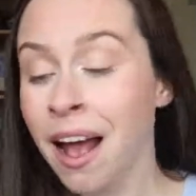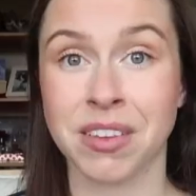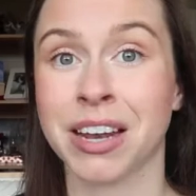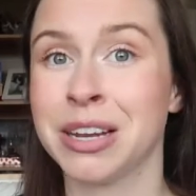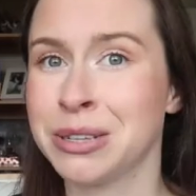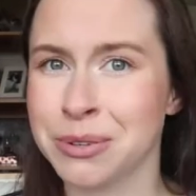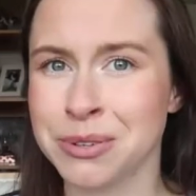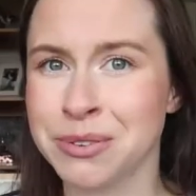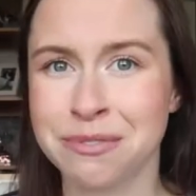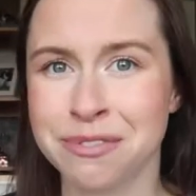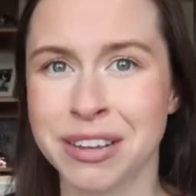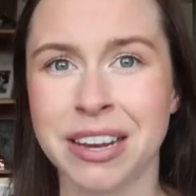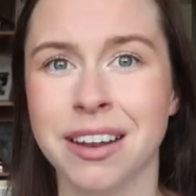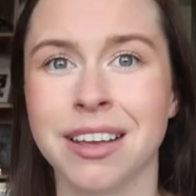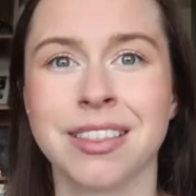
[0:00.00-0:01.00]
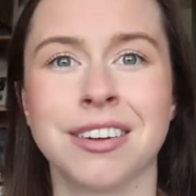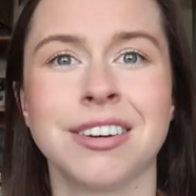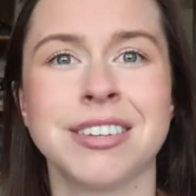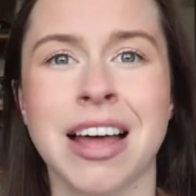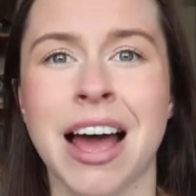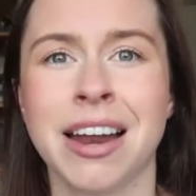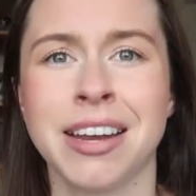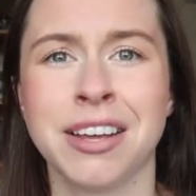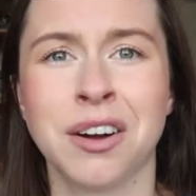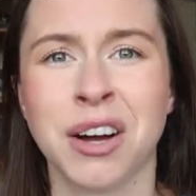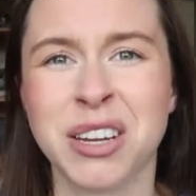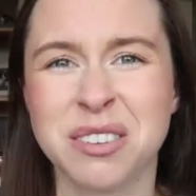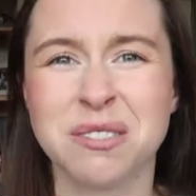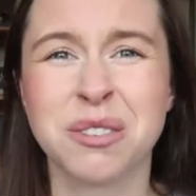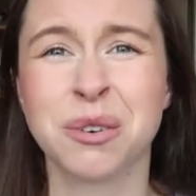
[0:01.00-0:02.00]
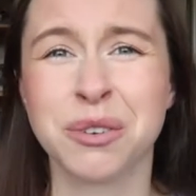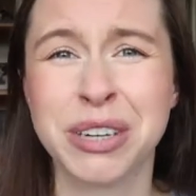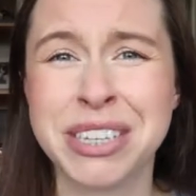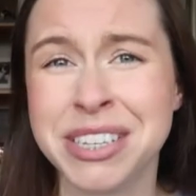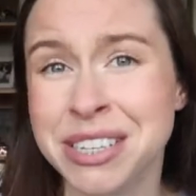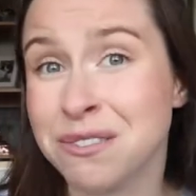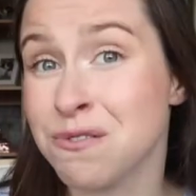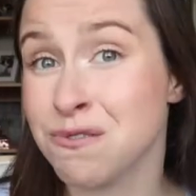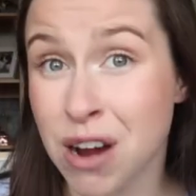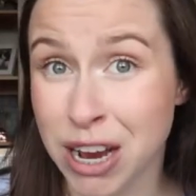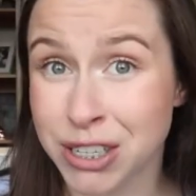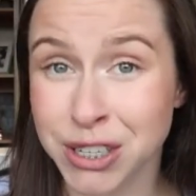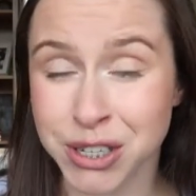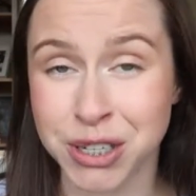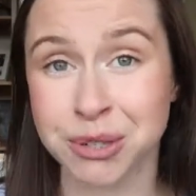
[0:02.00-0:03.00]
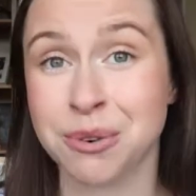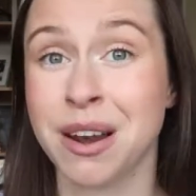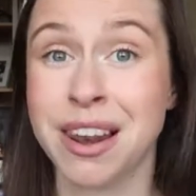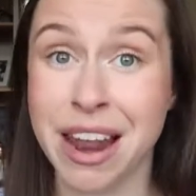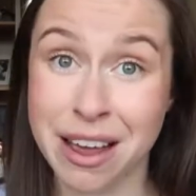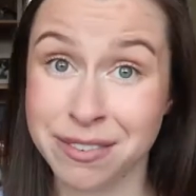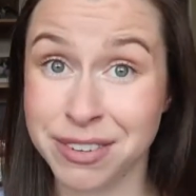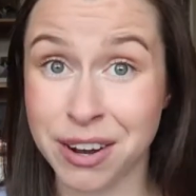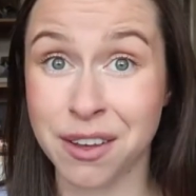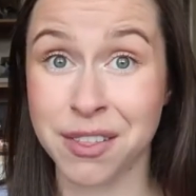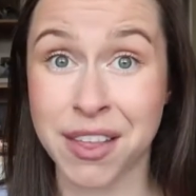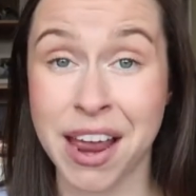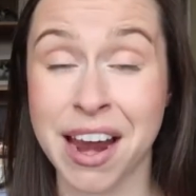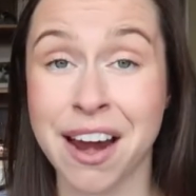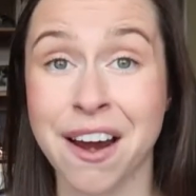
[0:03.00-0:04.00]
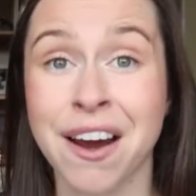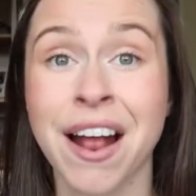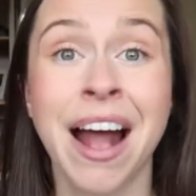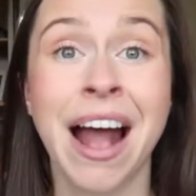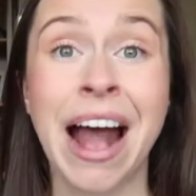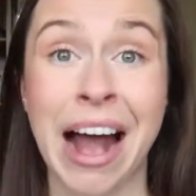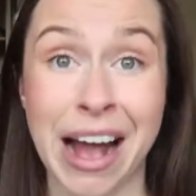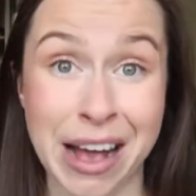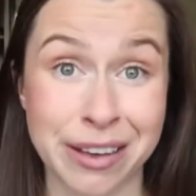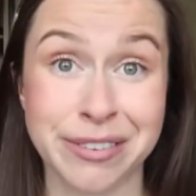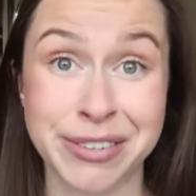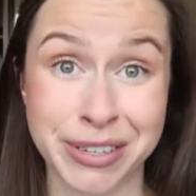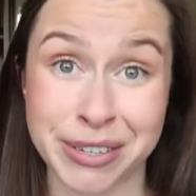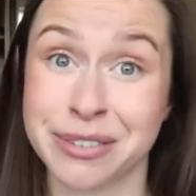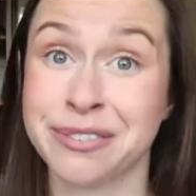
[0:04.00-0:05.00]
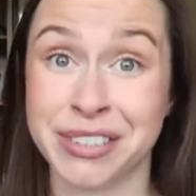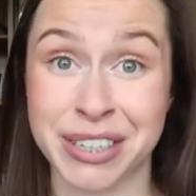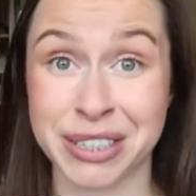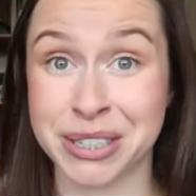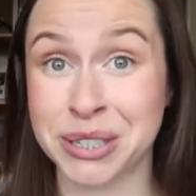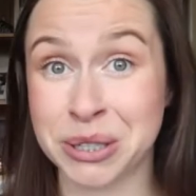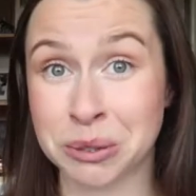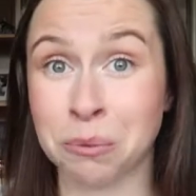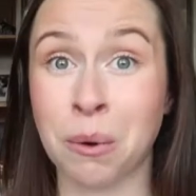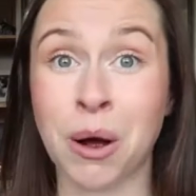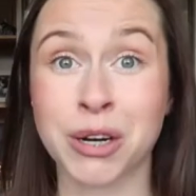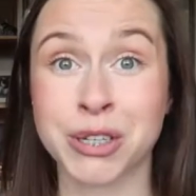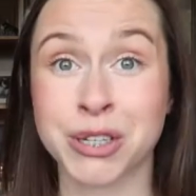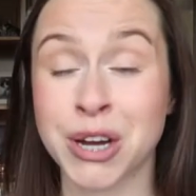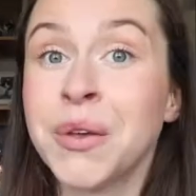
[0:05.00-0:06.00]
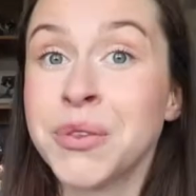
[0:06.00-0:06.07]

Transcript: And it doesn't feel like there's any kind of greasy residue left on the hair after you're finished your wash.